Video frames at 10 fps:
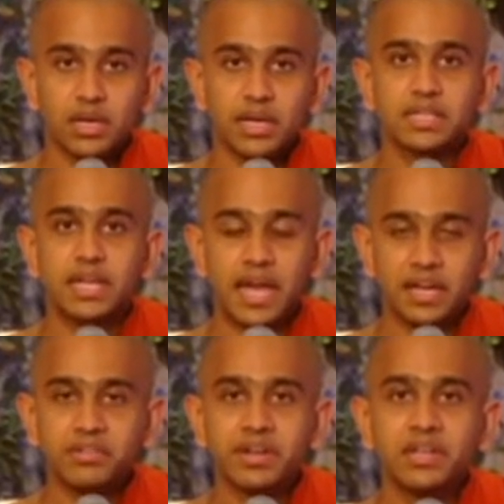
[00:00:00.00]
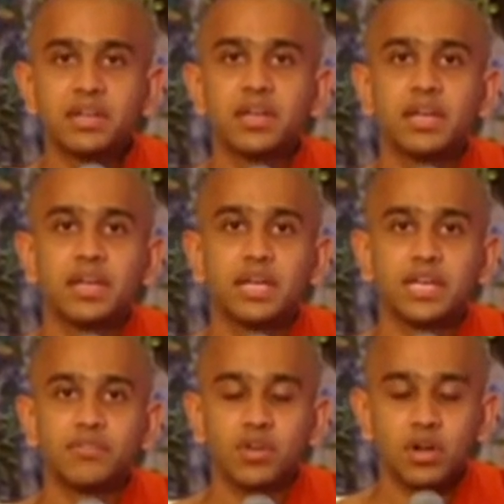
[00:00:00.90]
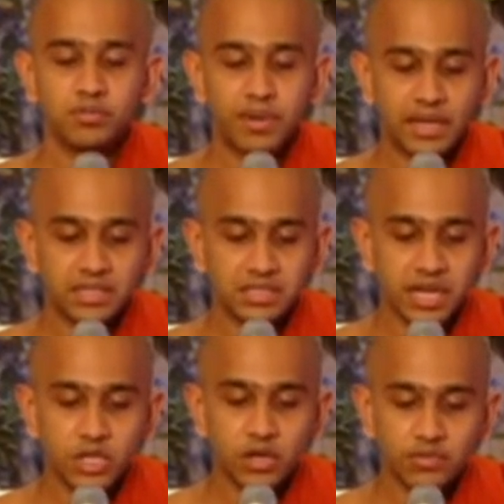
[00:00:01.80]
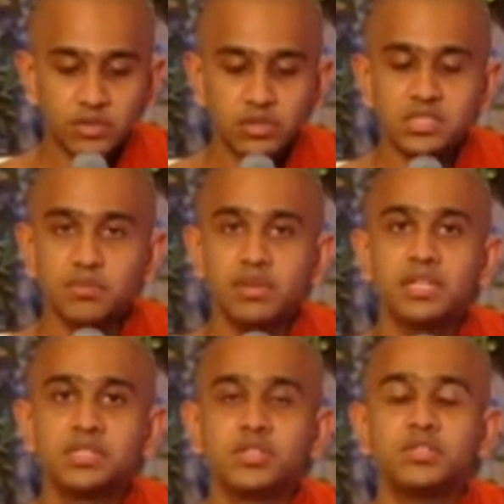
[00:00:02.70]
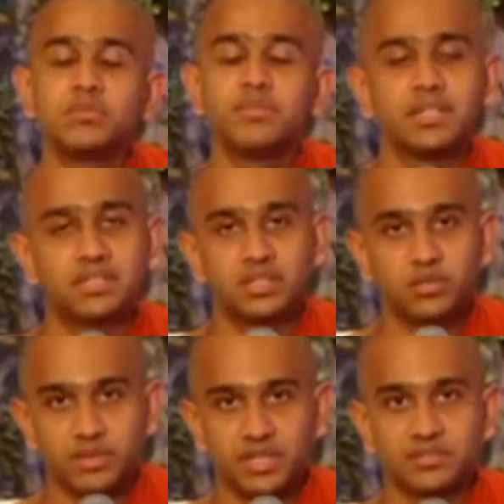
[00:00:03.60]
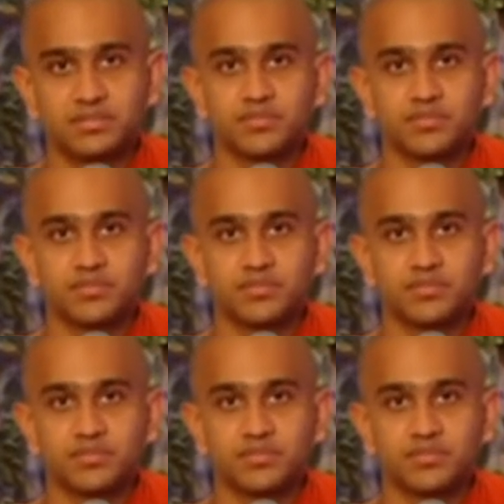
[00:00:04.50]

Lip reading: get angry. If you all practice any of those similes, you should mention to me.